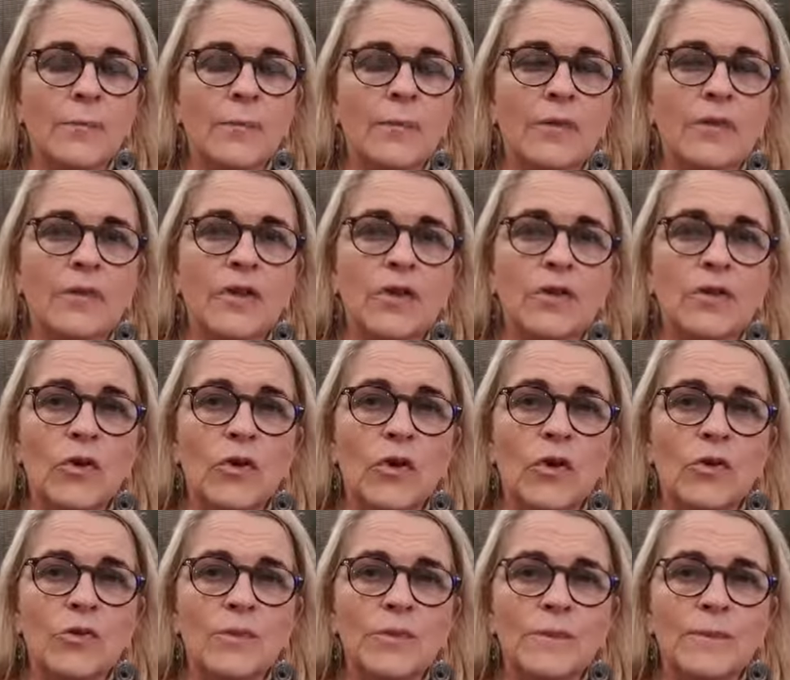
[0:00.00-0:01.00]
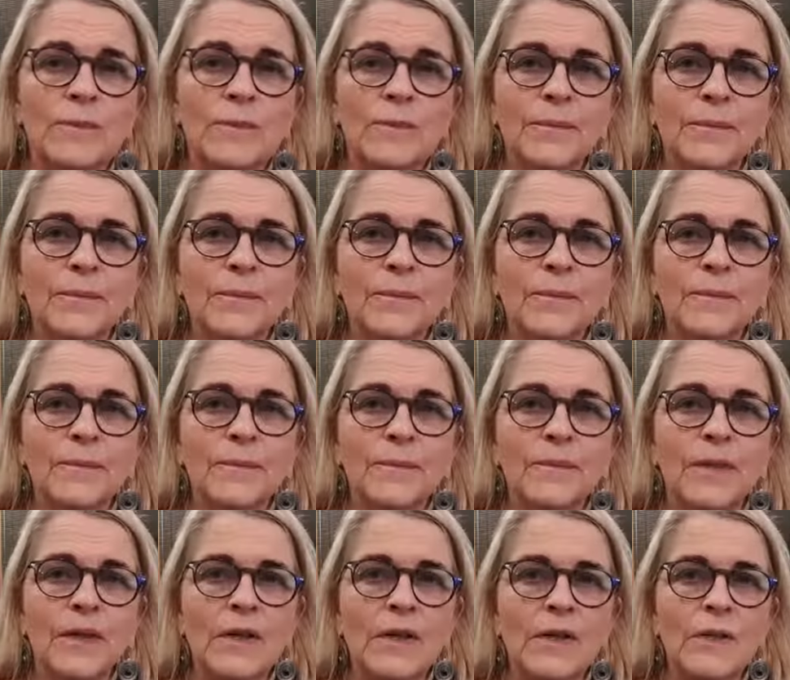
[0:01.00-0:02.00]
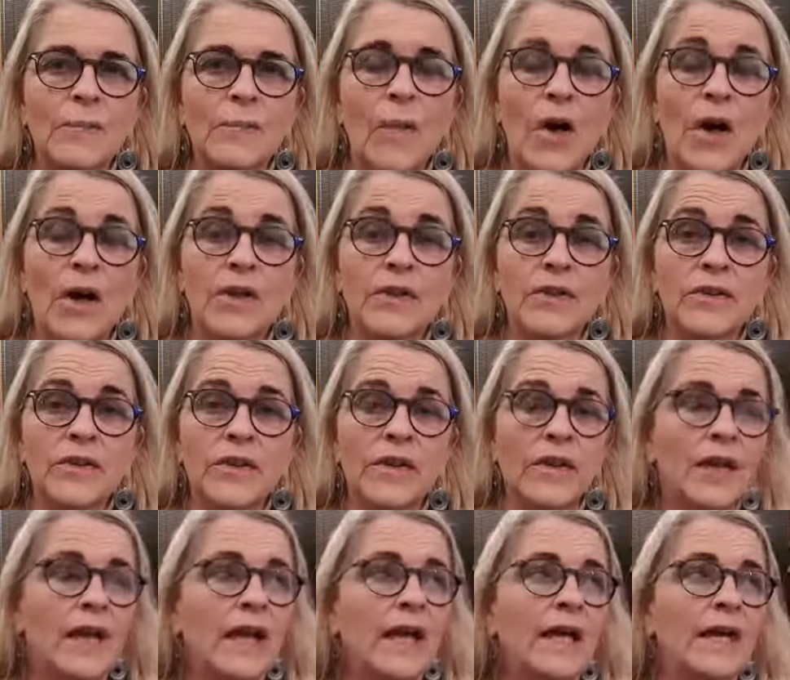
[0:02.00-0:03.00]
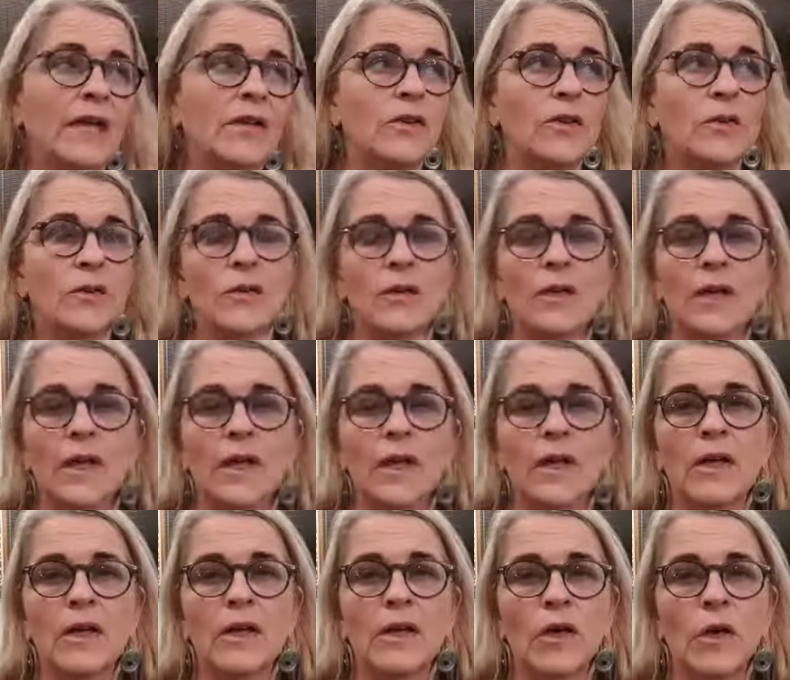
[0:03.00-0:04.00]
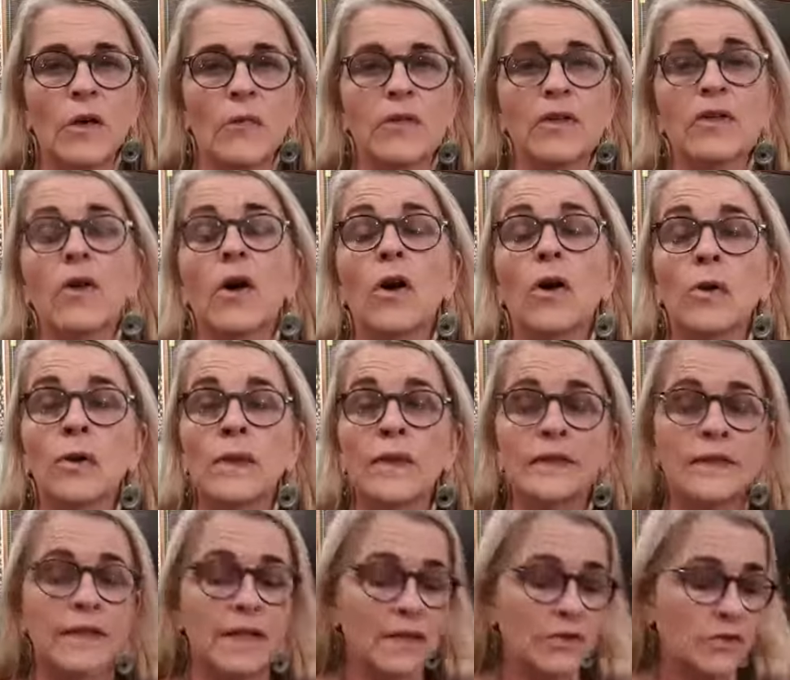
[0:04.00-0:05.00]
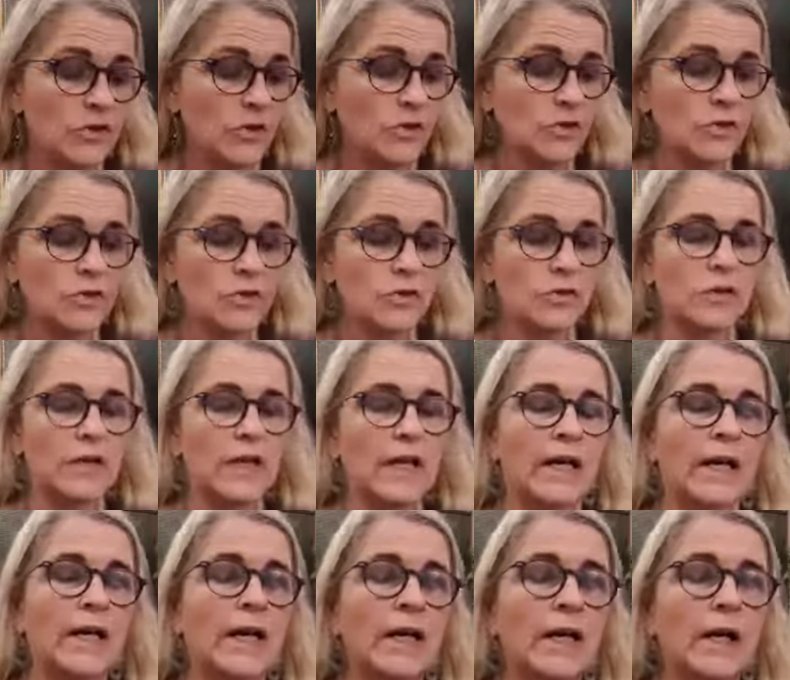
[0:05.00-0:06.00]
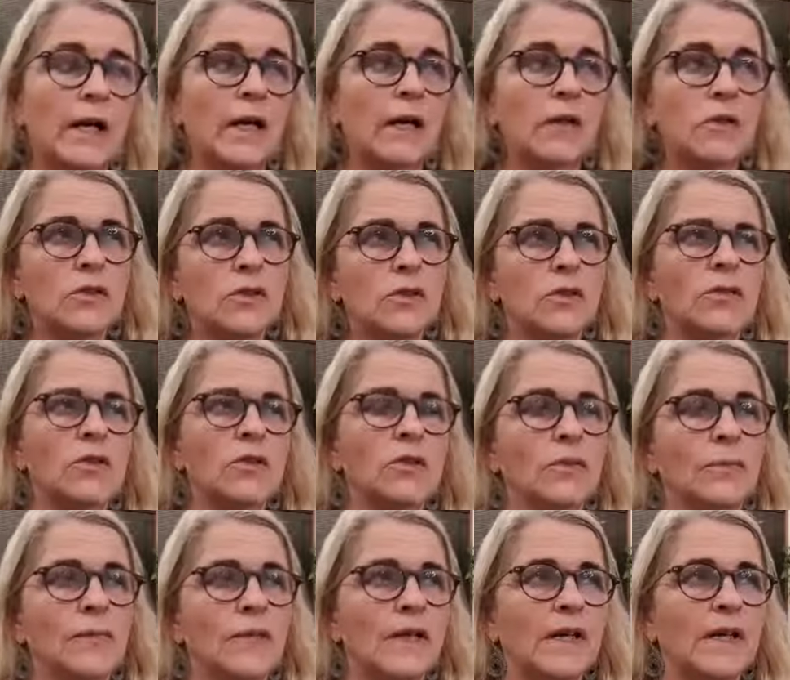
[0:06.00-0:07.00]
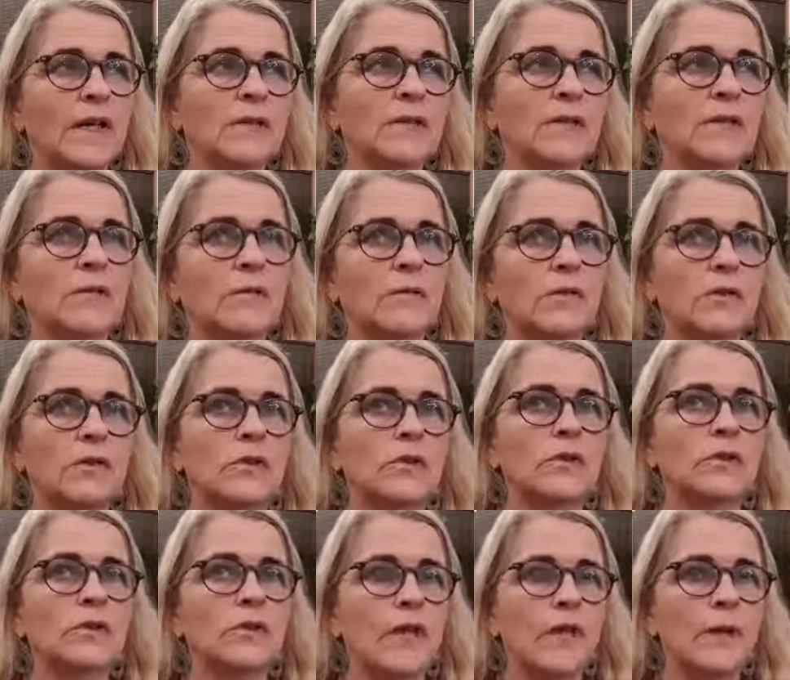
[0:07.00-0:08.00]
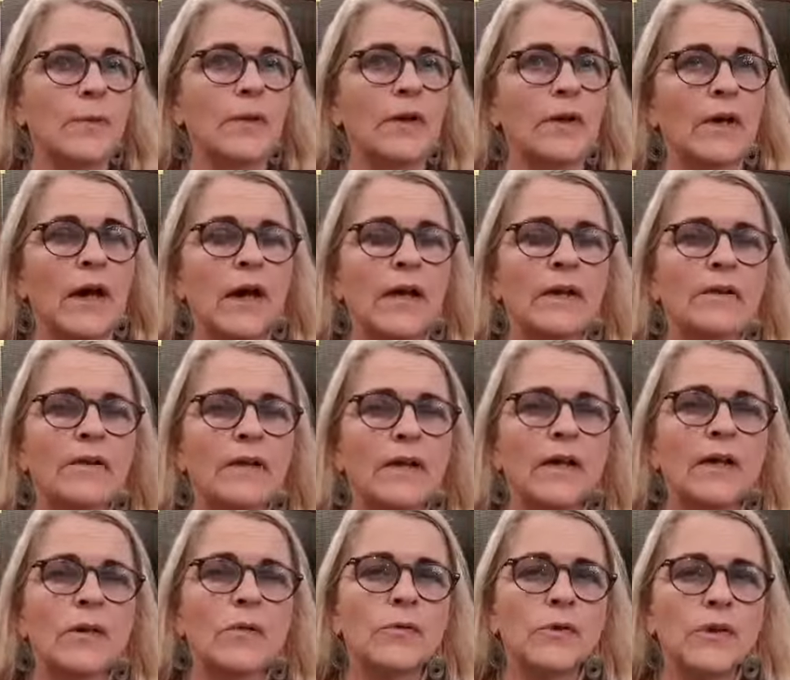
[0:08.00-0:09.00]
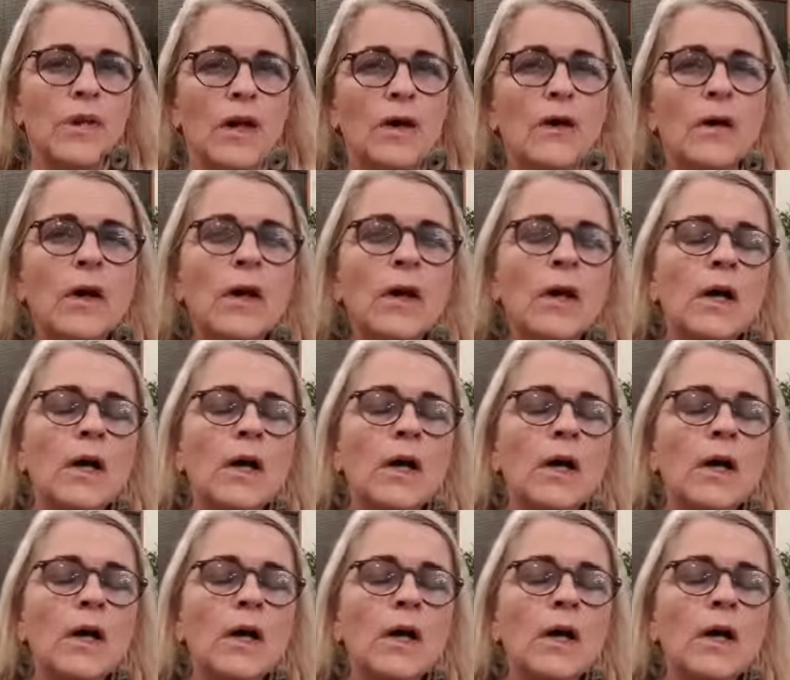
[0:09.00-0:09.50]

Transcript: with your own mind and, you know, with your own intentions today. So there was something else I wanted to say, but I can't think of it now.